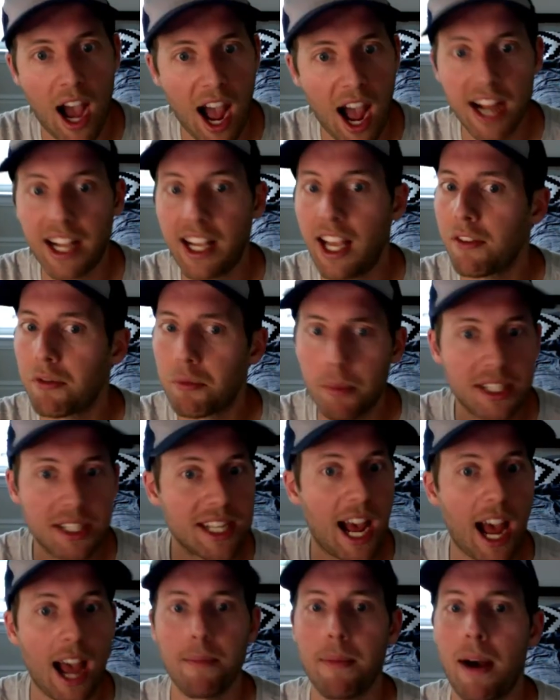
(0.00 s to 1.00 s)
I gave him a
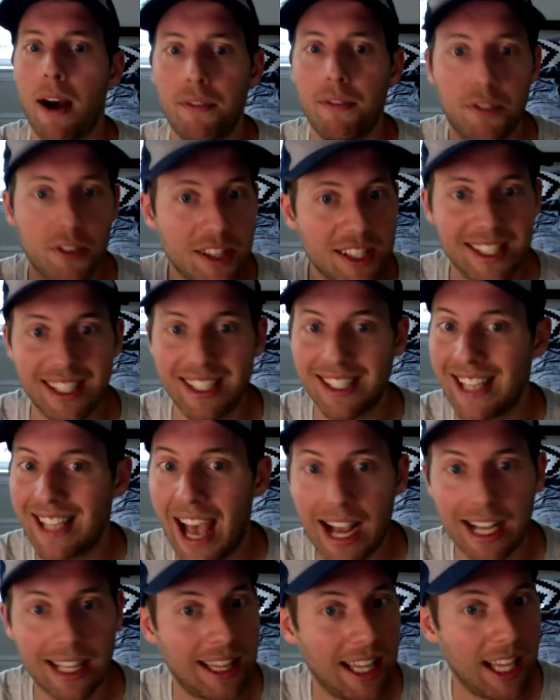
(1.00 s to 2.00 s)
timeout for this
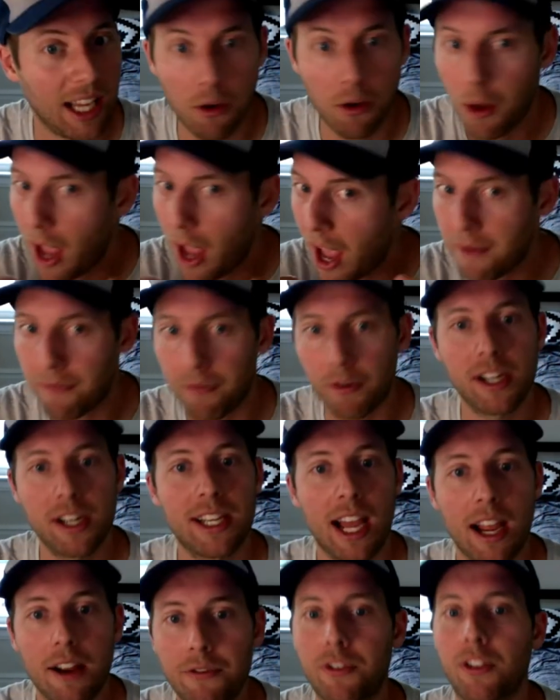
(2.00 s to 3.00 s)
exact thing every
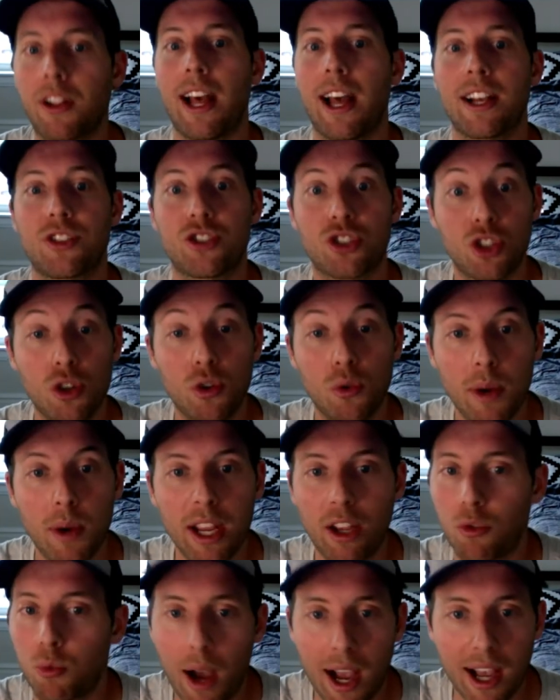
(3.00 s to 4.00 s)
day for the last two
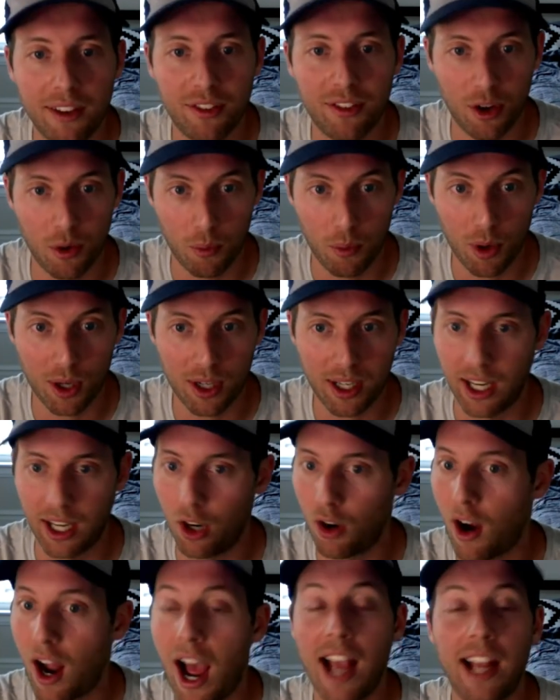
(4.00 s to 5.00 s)
weeks. Why isn't it working?
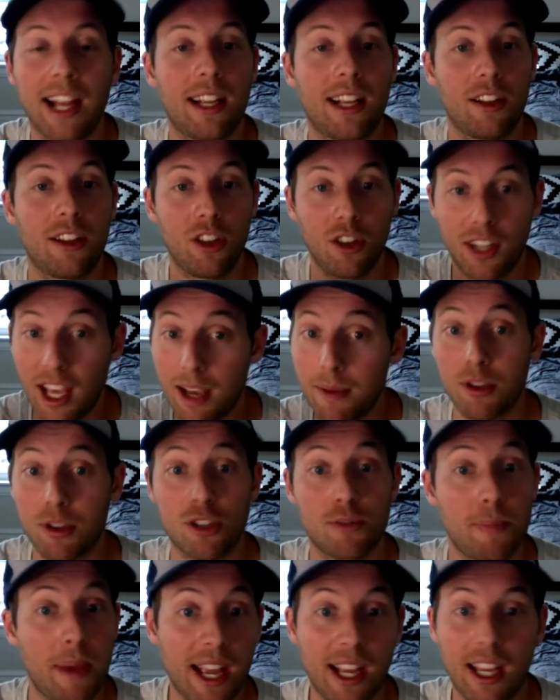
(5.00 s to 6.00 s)
Or I you gave him a
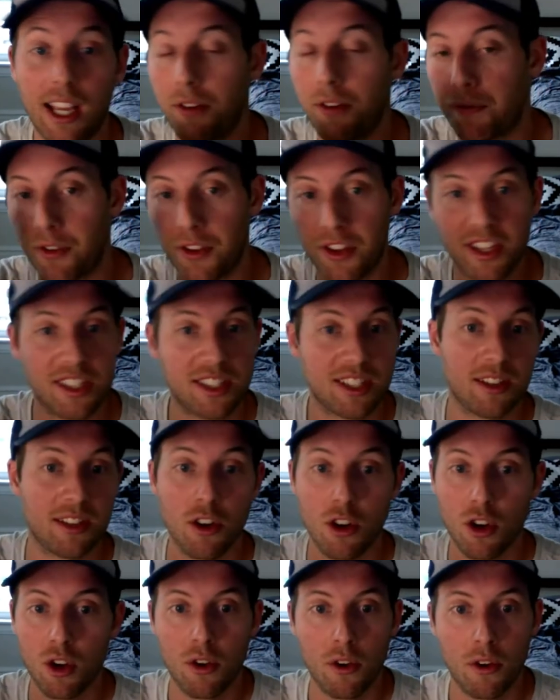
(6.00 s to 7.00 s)
spanking for this
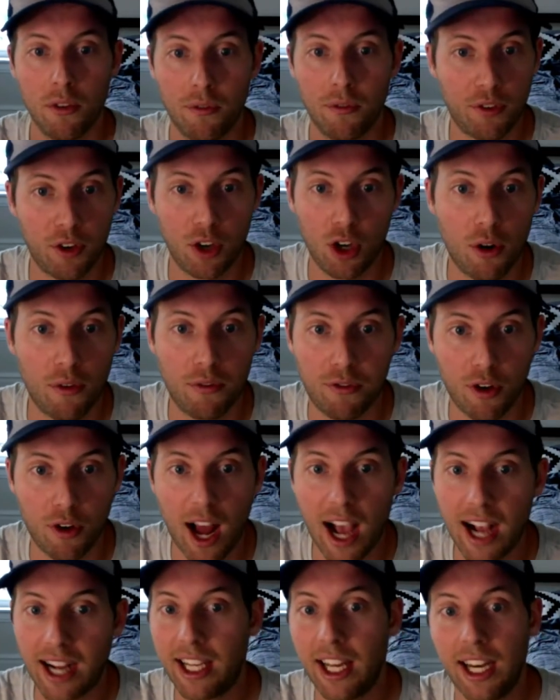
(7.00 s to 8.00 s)
you know, for
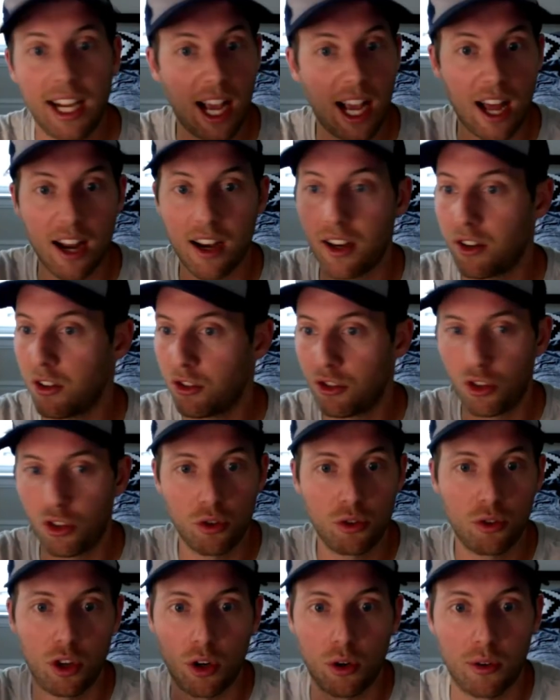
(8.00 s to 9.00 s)
not getting on and,
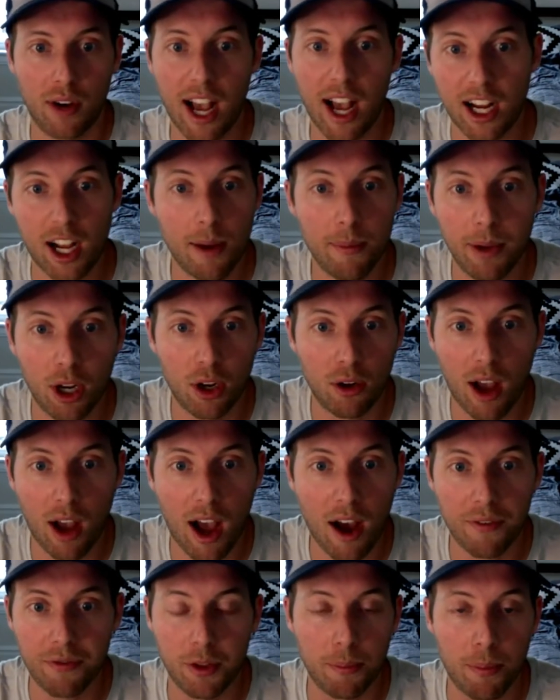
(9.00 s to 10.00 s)
do, you know, not coming
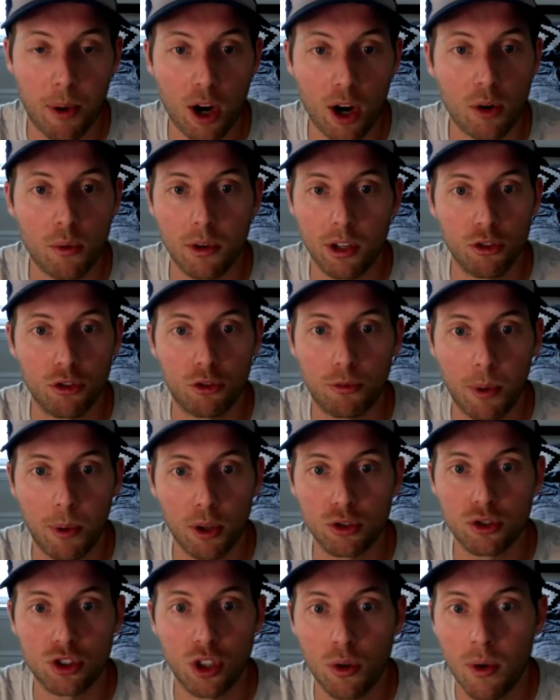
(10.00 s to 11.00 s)
off the park when he was
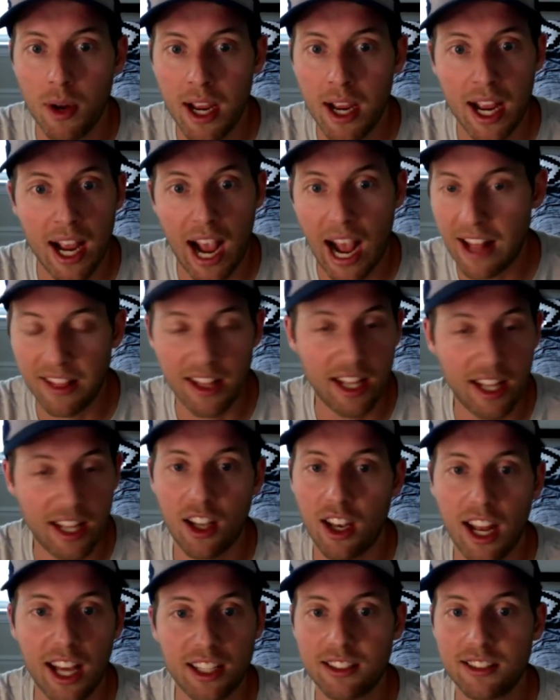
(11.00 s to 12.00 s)
supposed to. And then
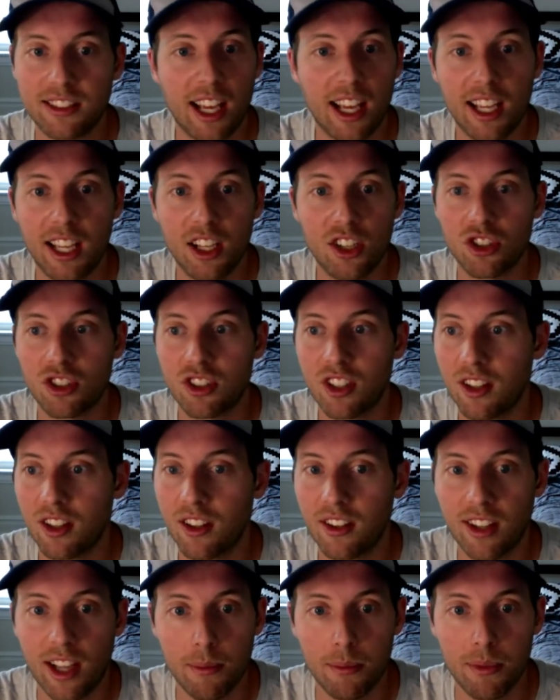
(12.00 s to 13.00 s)
the next day he just did
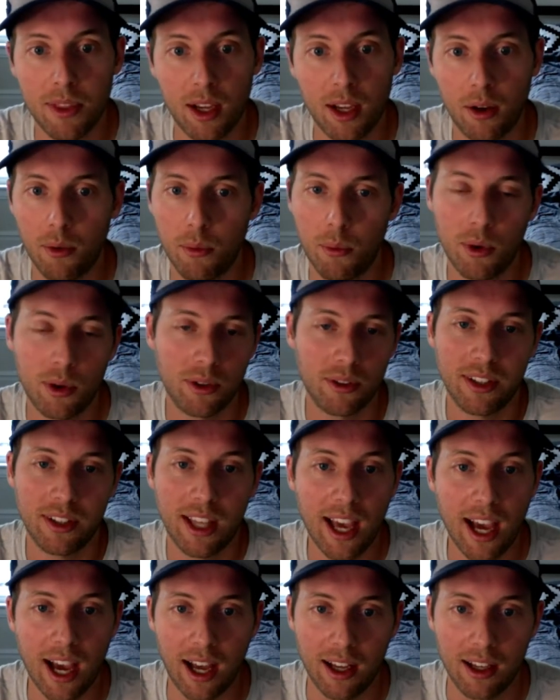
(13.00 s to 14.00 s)
the same thing. Well,
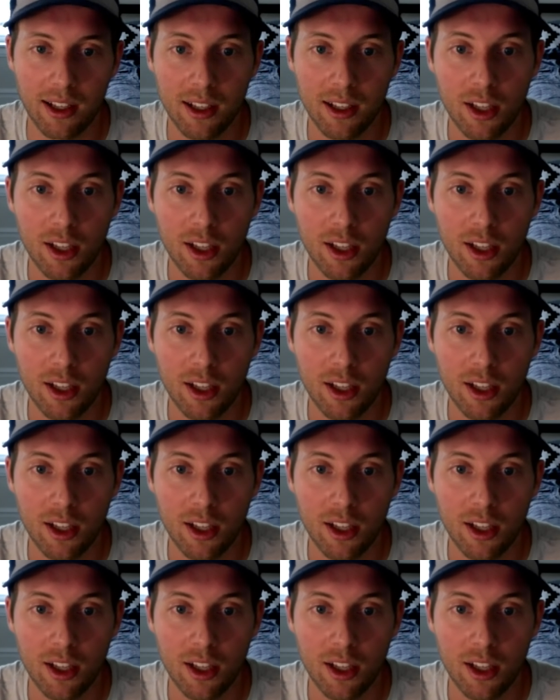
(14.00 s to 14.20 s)
yeah,